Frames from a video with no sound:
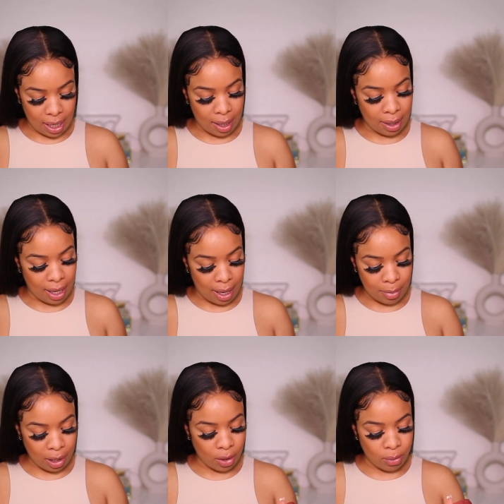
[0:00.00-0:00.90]
I,
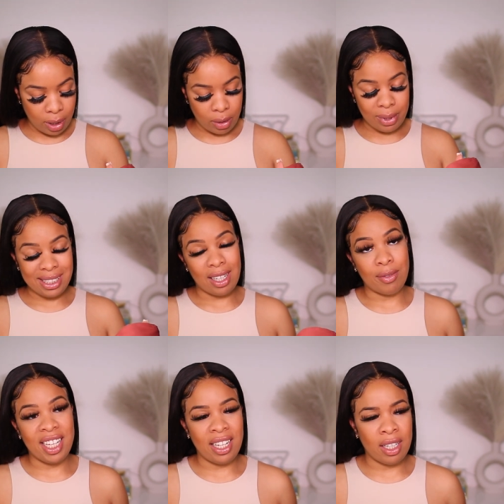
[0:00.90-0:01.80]
am not going to run the risk
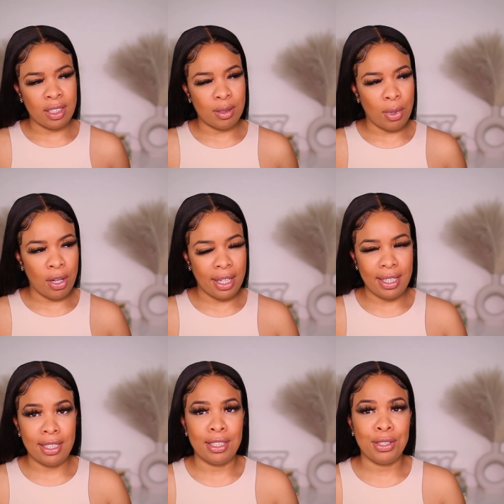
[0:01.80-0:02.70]
of getting a small
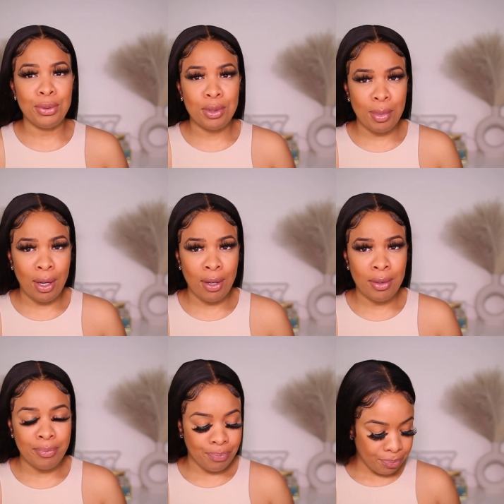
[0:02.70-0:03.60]
and then it's too small.